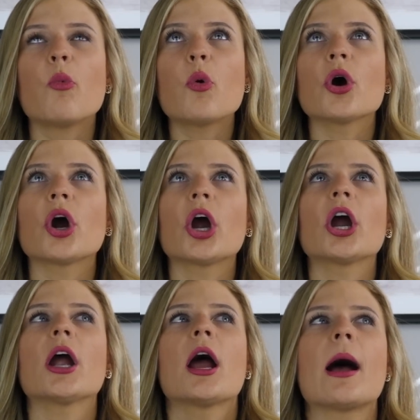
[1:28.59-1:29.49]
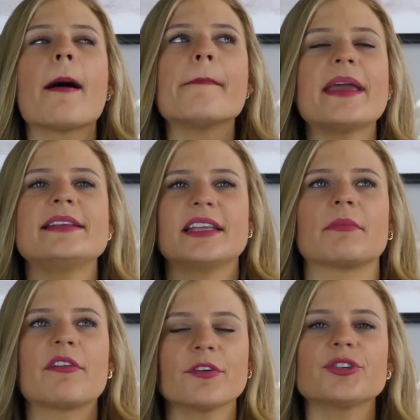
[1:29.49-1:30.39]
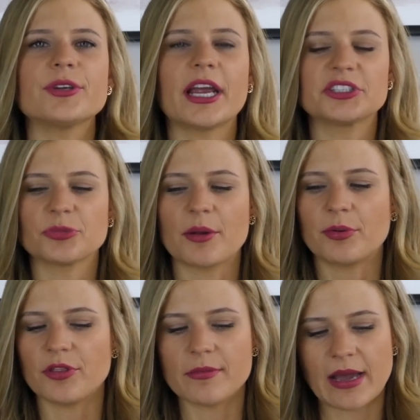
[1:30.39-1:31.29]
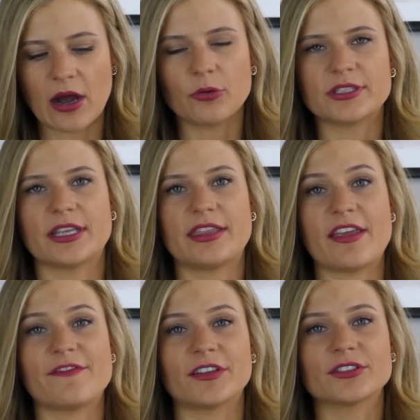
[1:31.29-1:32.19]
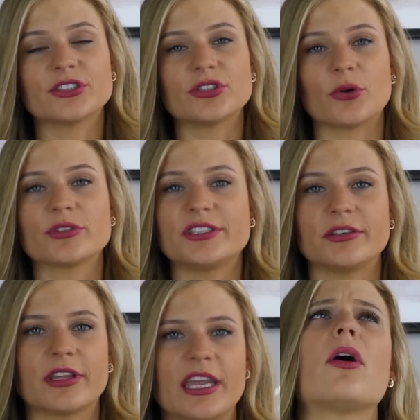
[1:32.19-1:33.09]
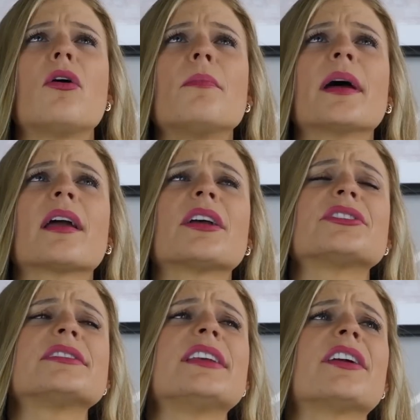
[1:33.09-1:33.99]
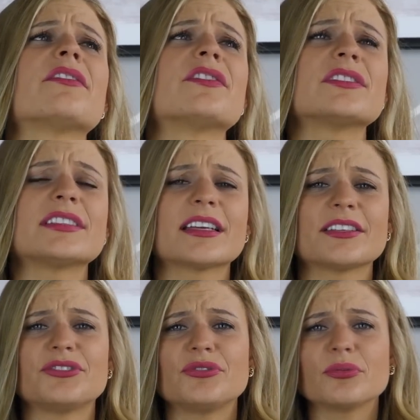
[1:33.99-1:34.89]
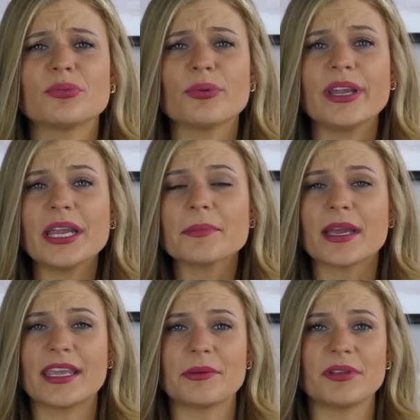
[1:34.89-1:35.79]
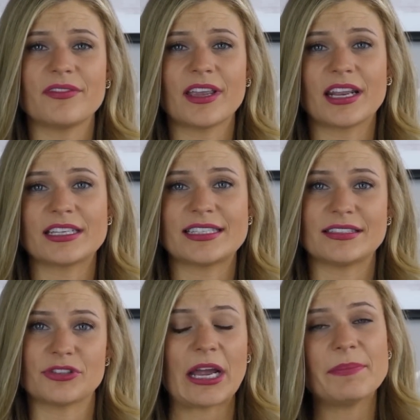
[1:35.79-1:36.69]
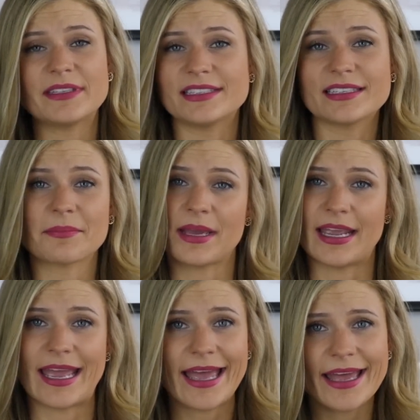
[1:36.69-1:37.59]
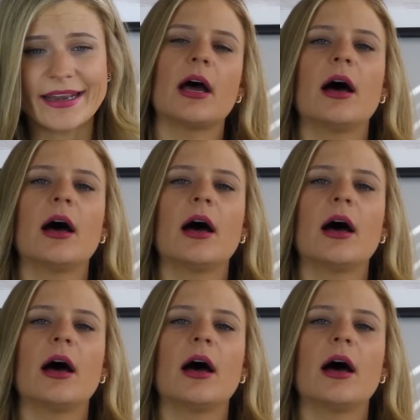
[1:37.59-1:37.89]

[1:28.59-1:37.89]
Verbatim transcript: were amazing. My first reaction when I pulled them out was that they felt so silky. Oh my gosh, this hair feels like a dream. I can't believe I get to strap this into my head.